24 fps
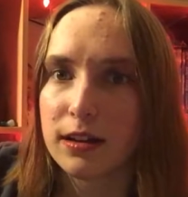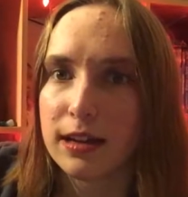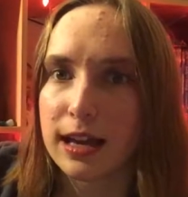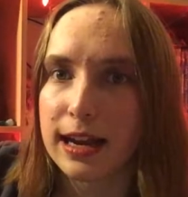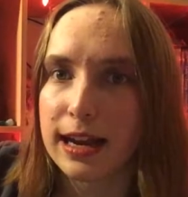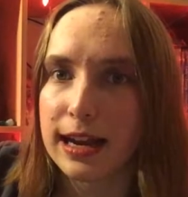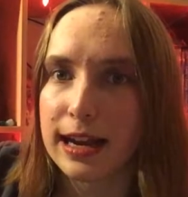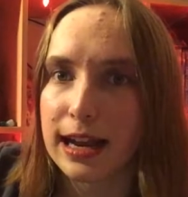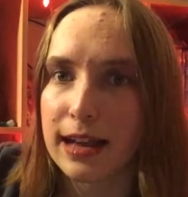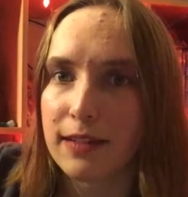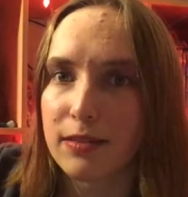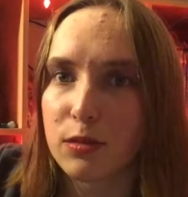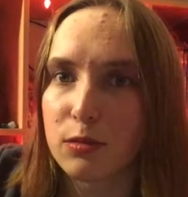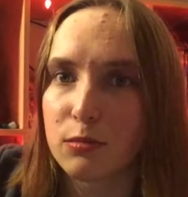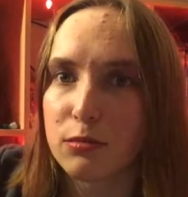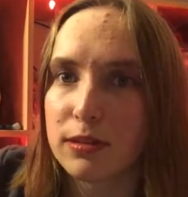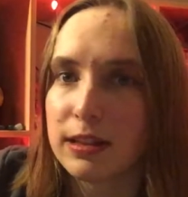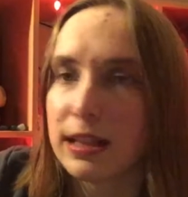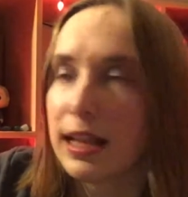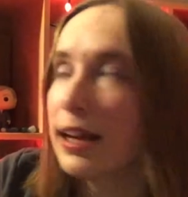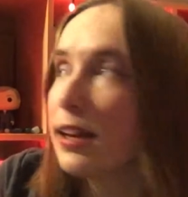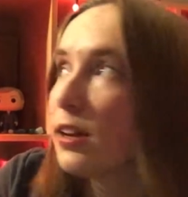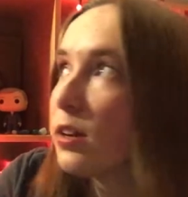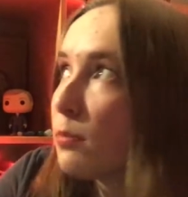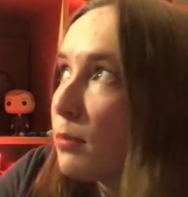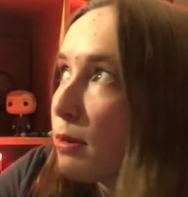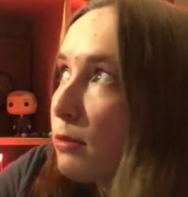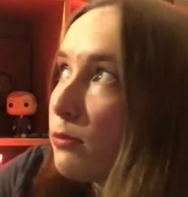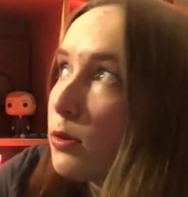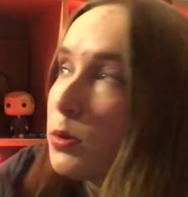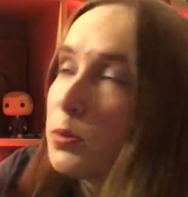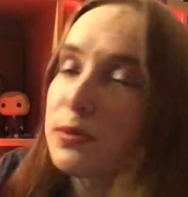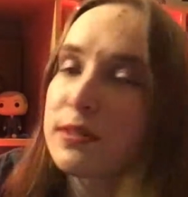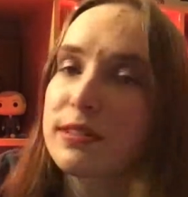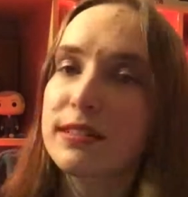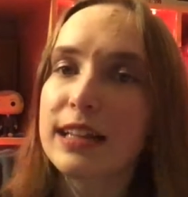And I have to rely on my
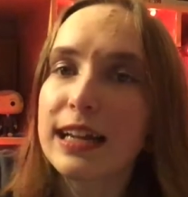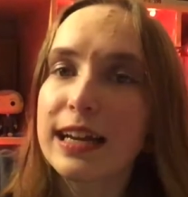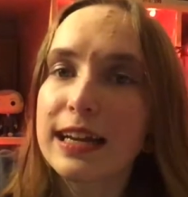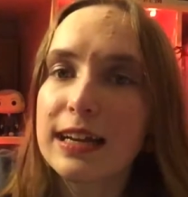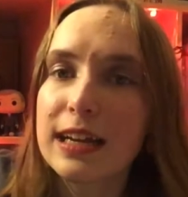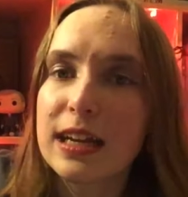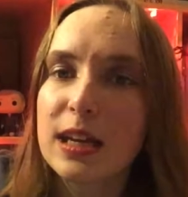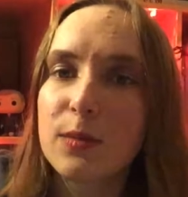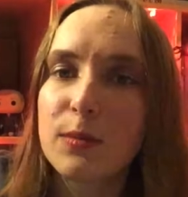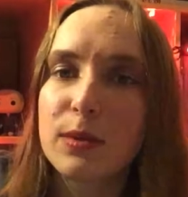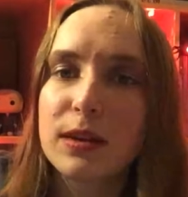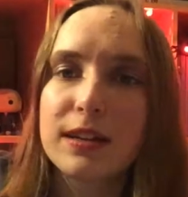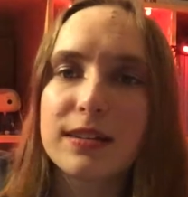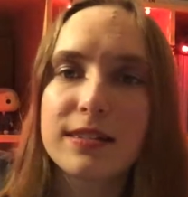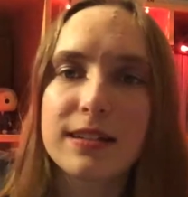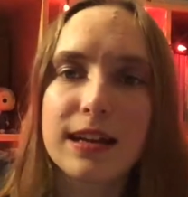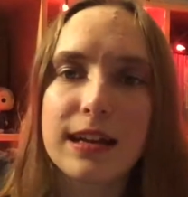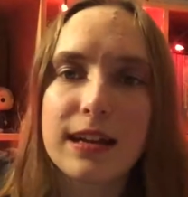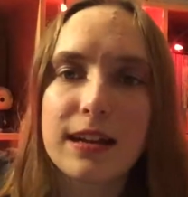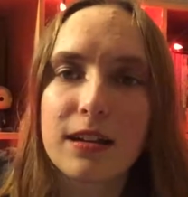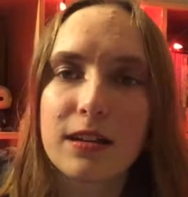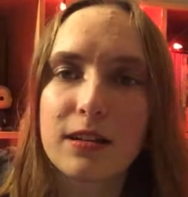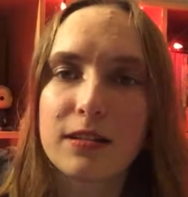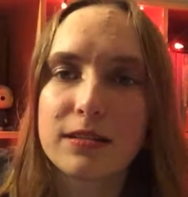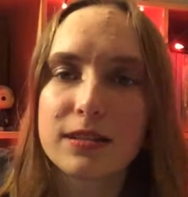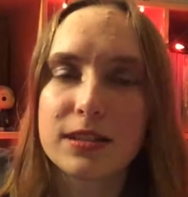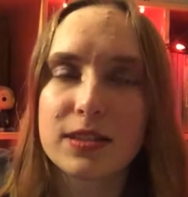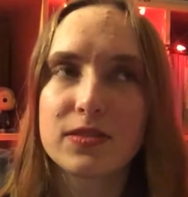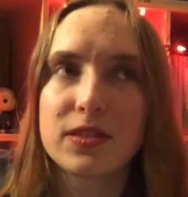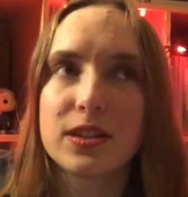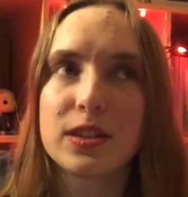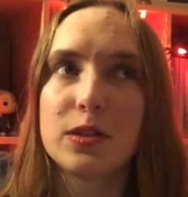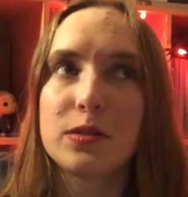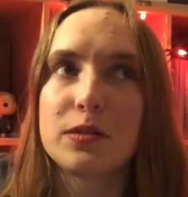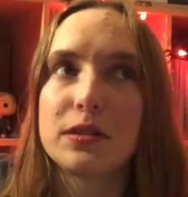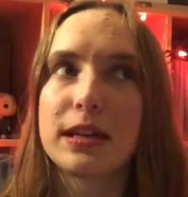room's lighting because I had a lot of stuff
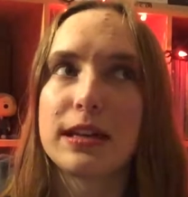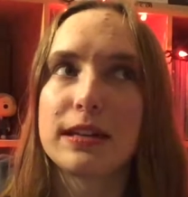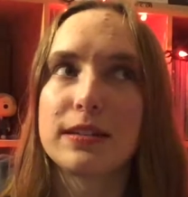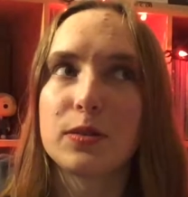to do today,